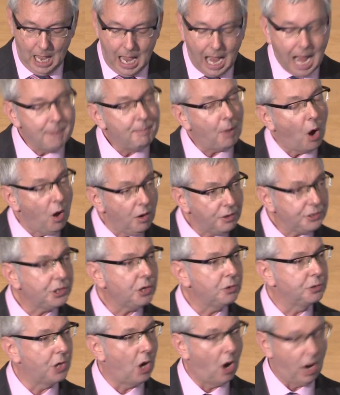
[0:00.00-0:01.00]
I'm
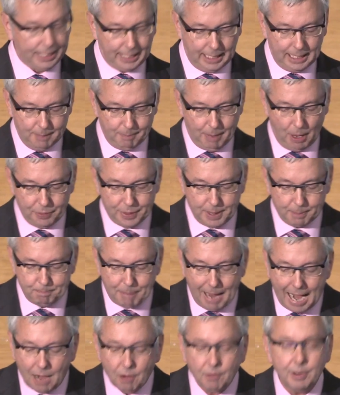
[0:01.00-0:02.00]
also talking about the
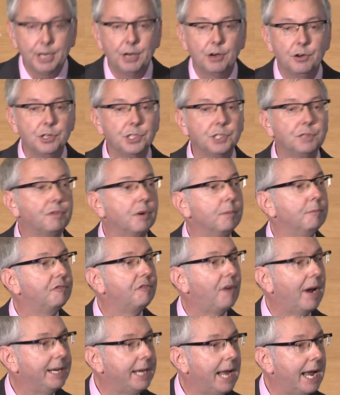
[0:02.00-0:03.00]
barriers from
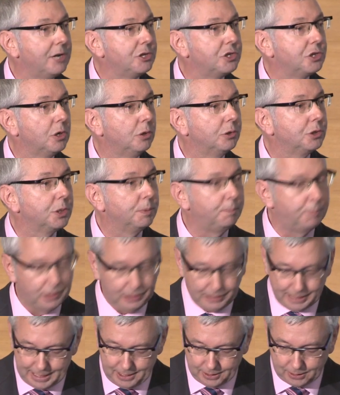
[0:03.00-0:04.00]
financial to
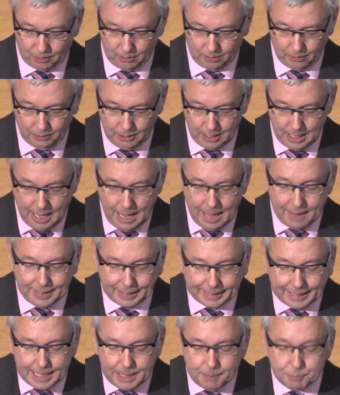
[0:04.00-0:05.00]
political
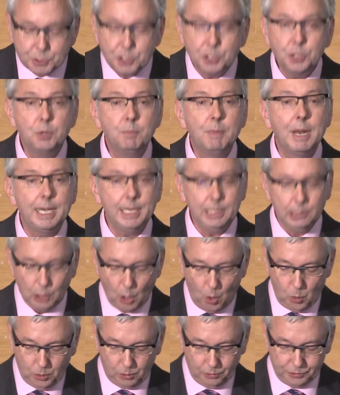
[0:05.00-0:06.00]
that keep too many
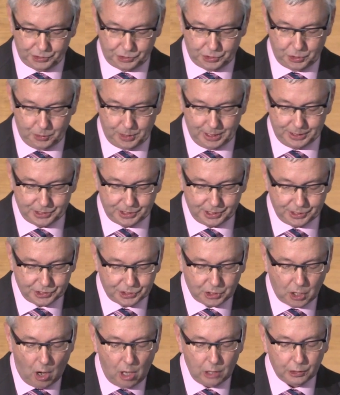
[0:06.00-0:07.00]
local students and
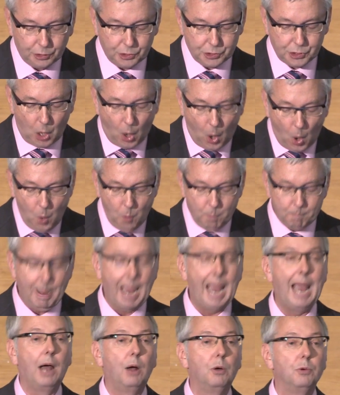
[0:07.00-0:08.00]
scholars
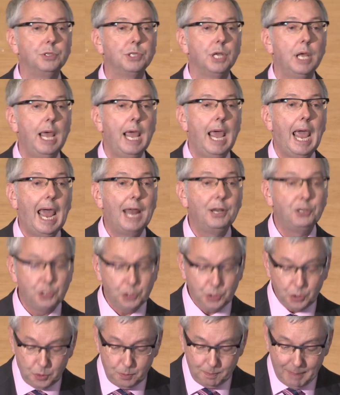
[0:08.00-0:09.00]
homebound and
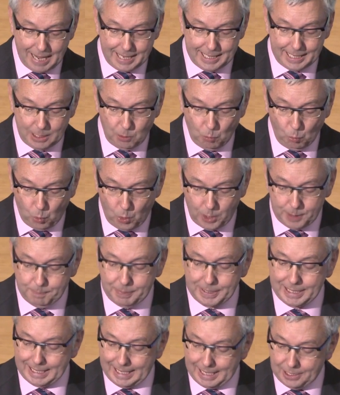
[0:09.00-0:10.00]
too many
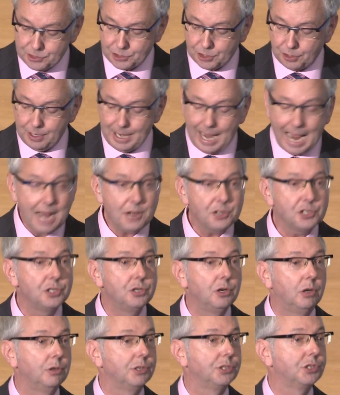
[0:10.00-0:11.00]
would-be
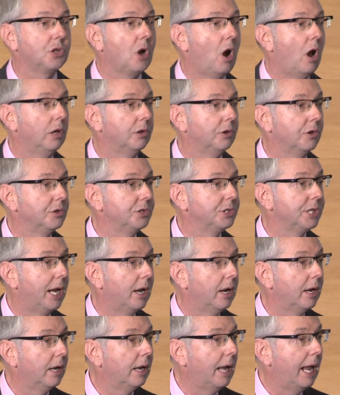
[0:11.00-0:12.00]
international scholars
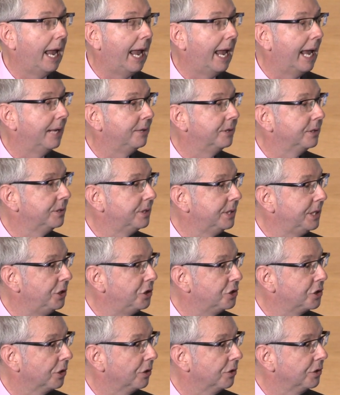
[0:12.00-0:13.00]
and
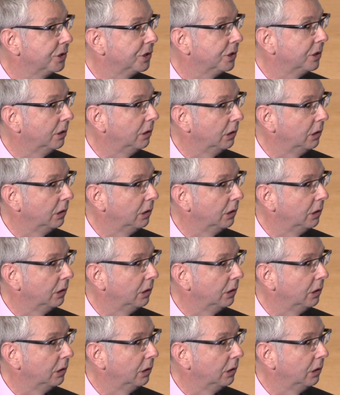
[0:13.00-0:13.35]
teachers